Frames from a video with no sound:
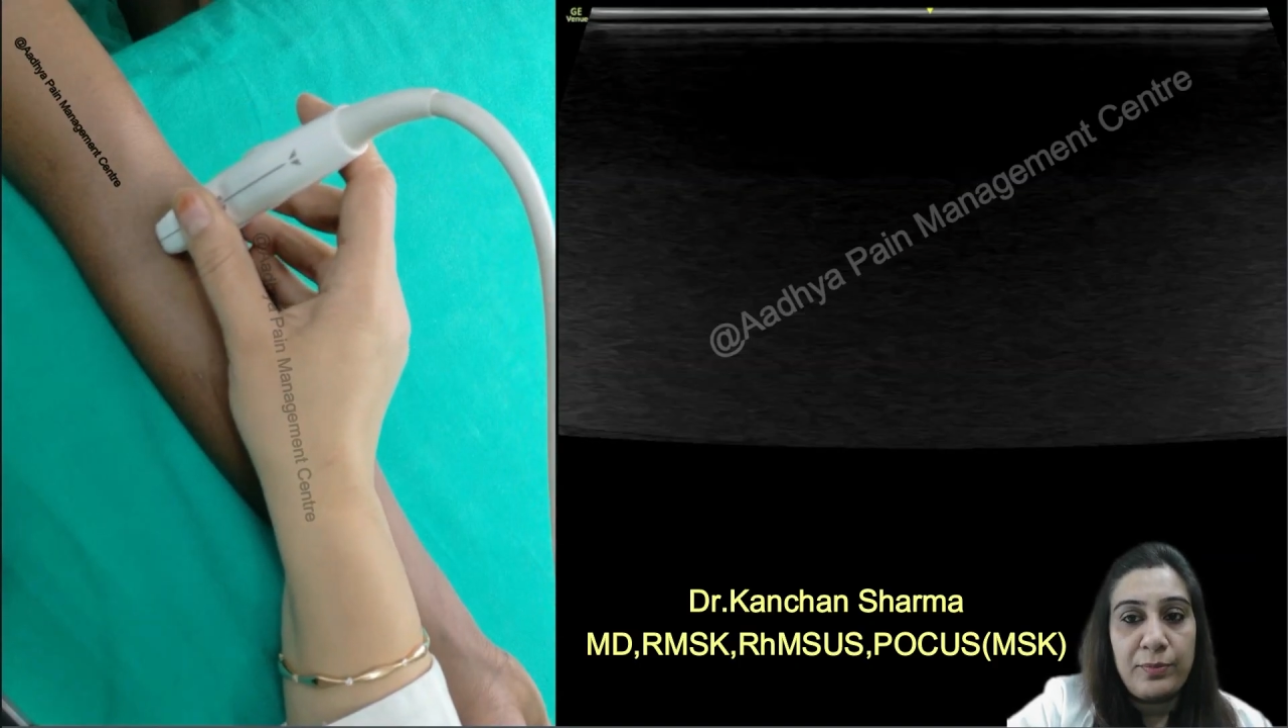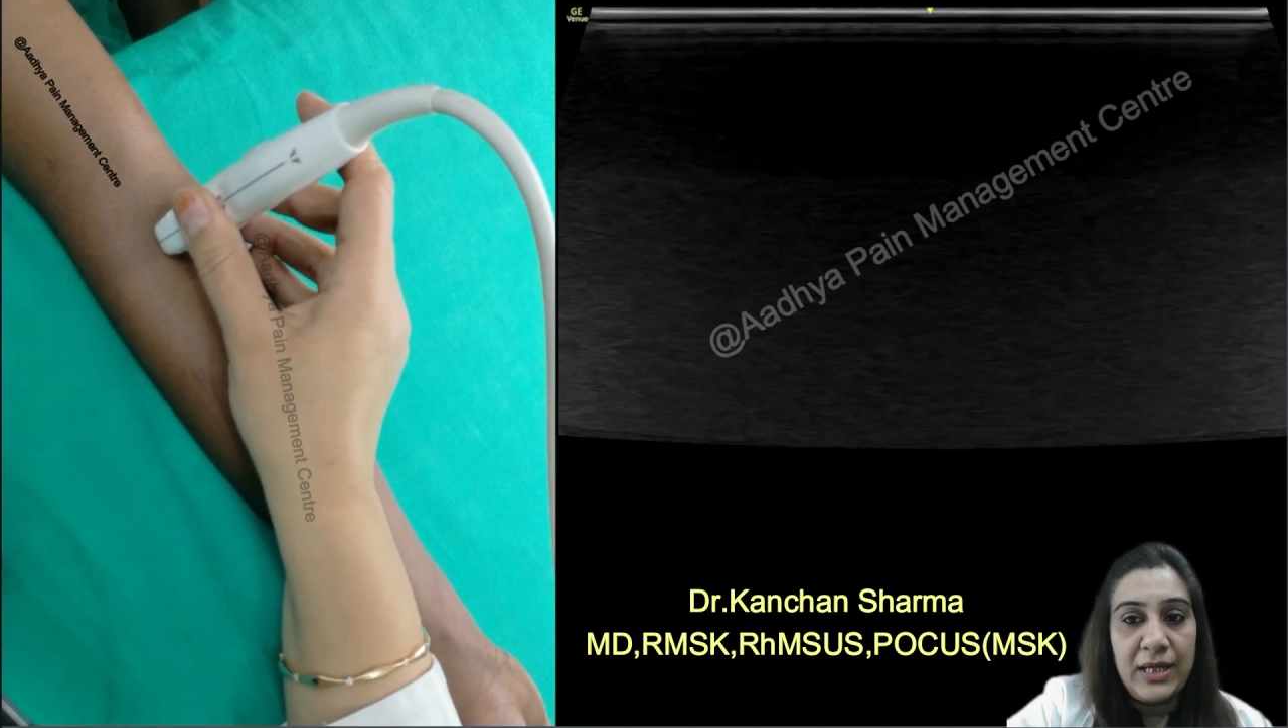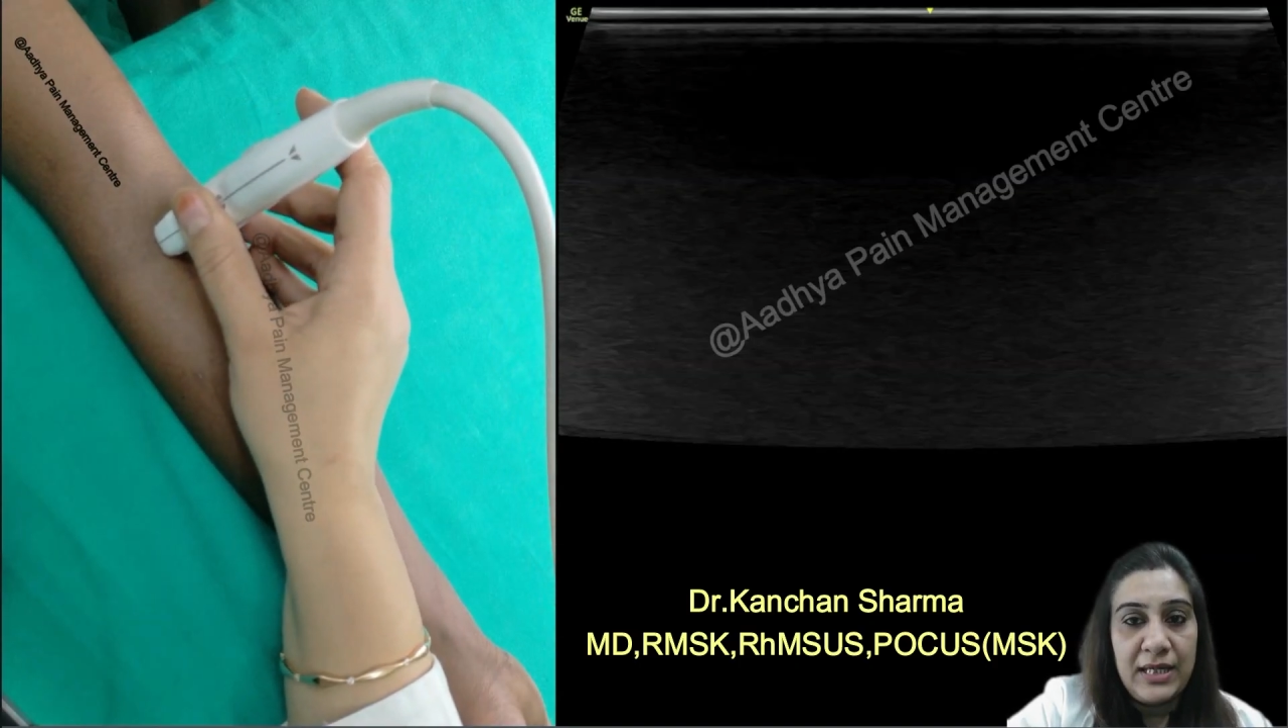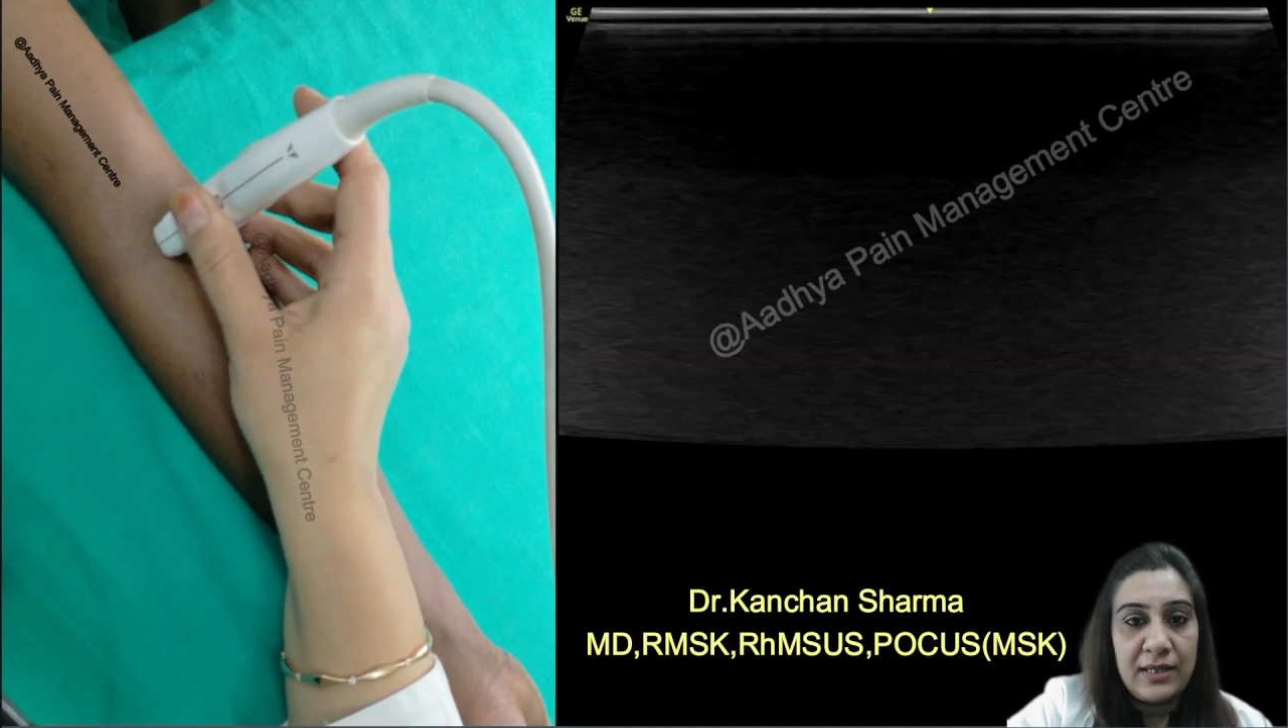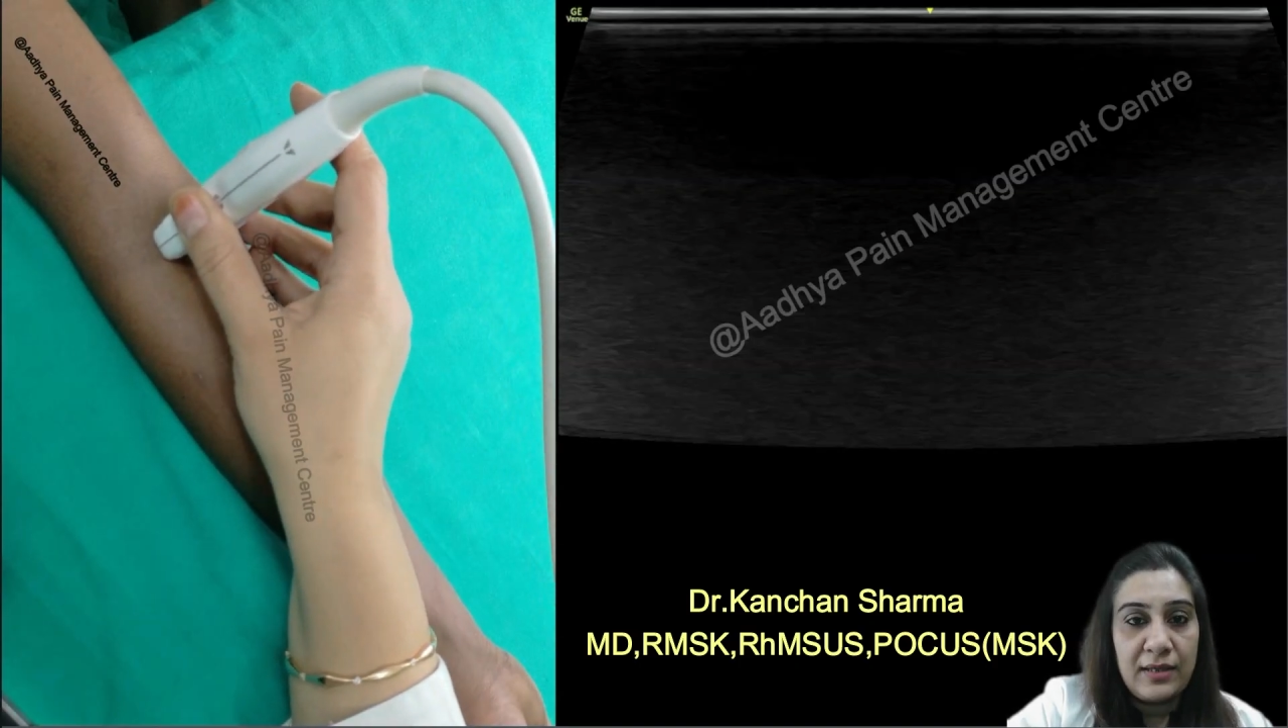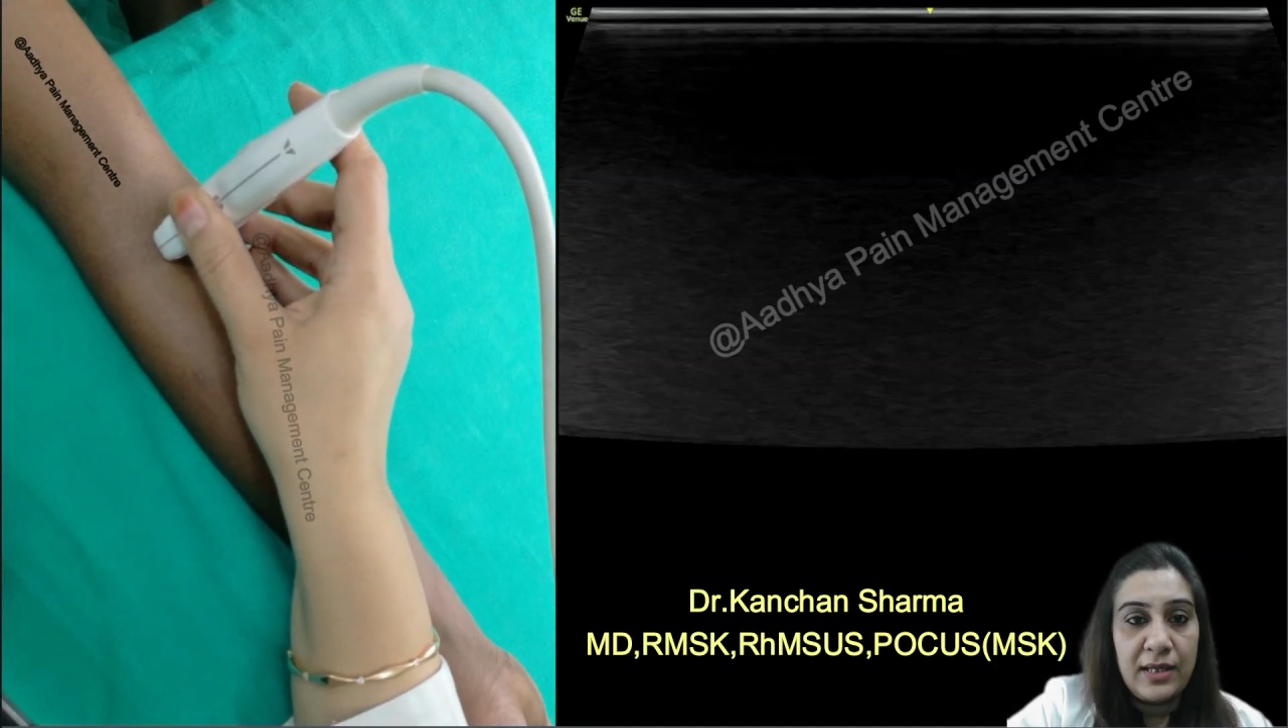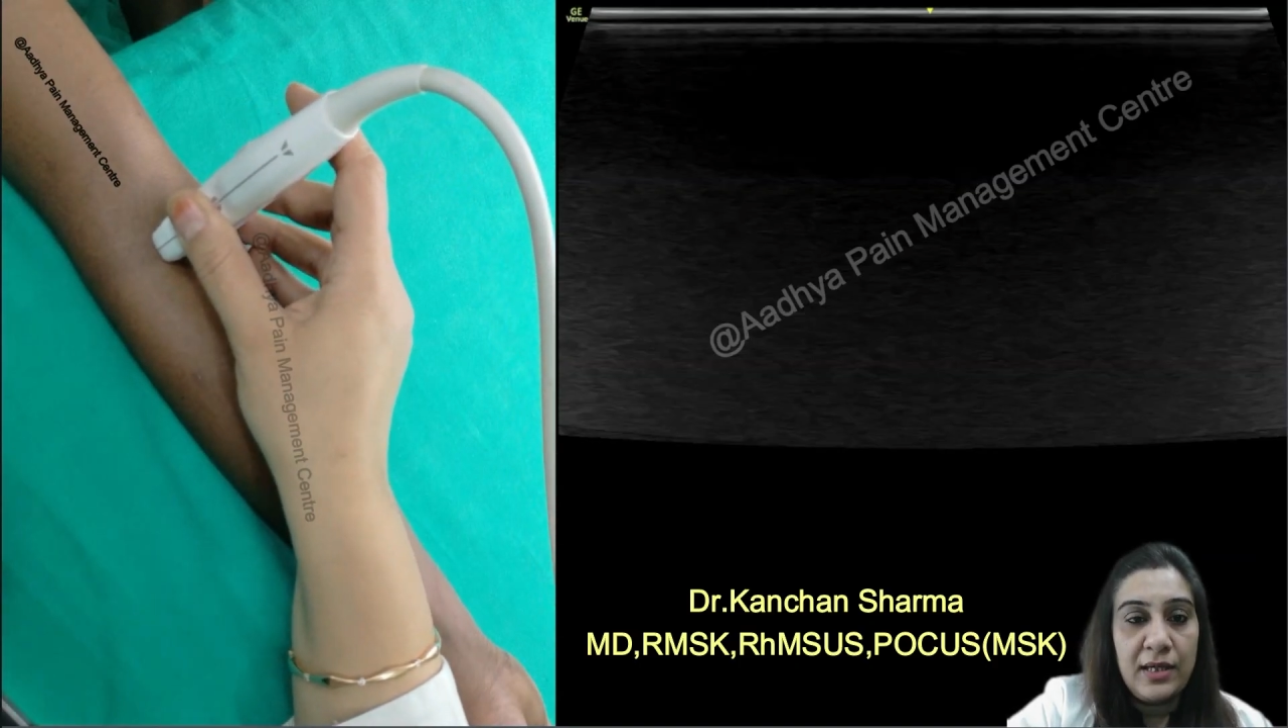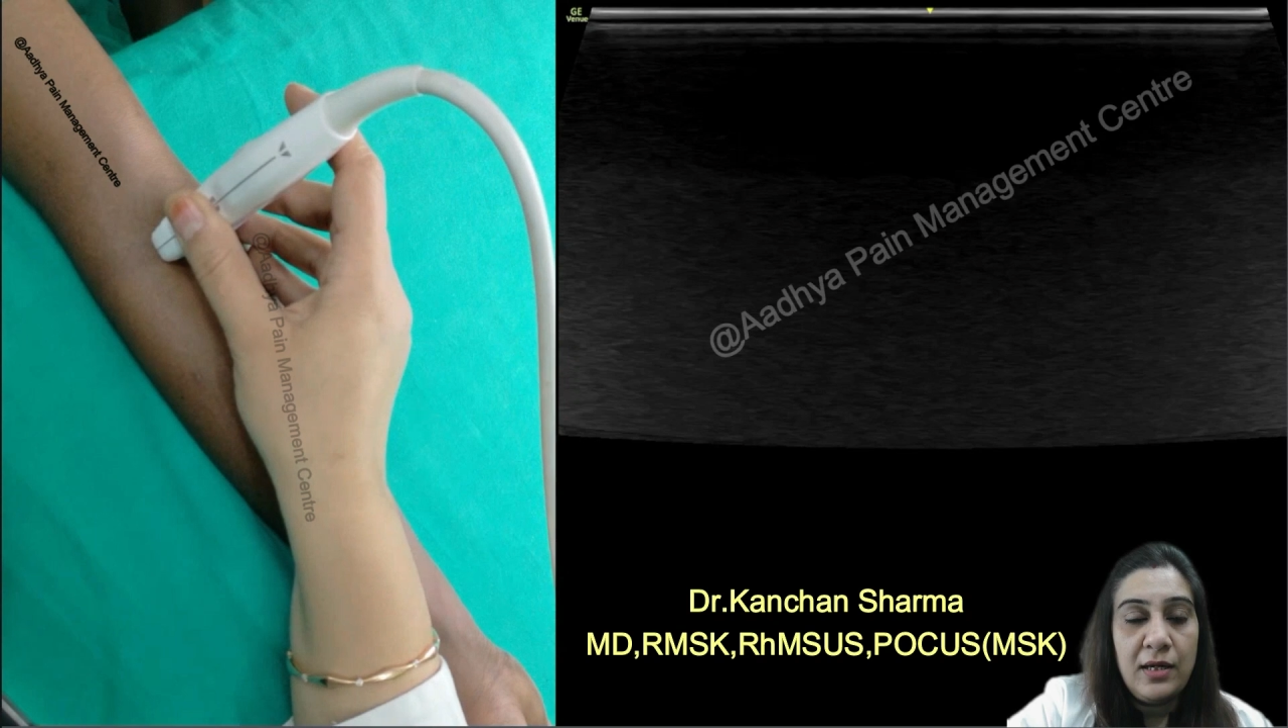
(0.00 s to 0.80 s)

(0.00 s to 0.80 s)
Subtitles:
medially